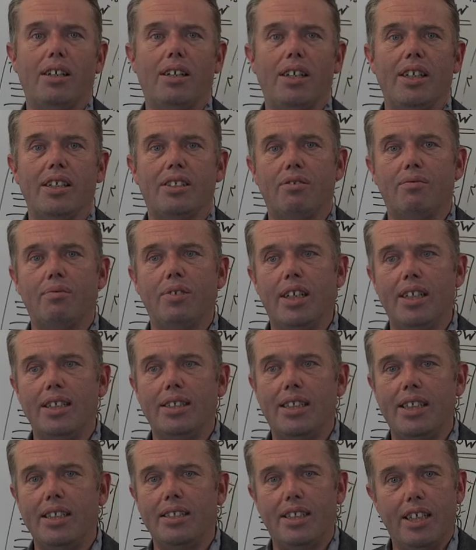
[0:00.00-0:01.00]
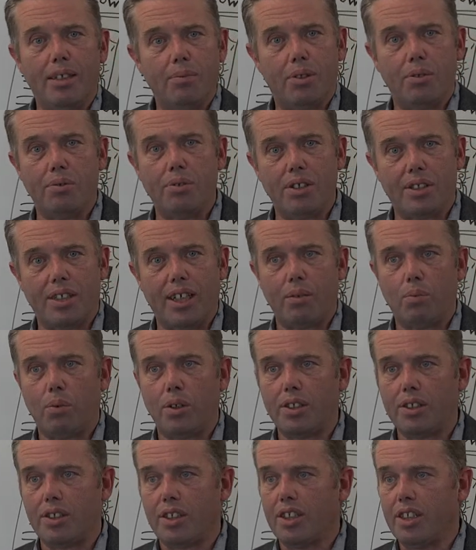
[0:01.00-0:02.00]
They need to really dig deep to understand
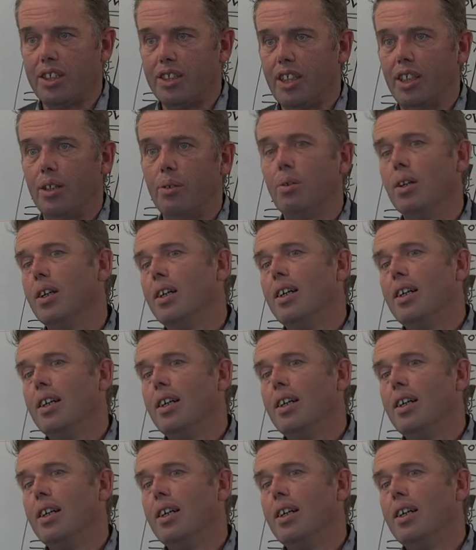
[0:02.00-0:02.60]
what it's going to do.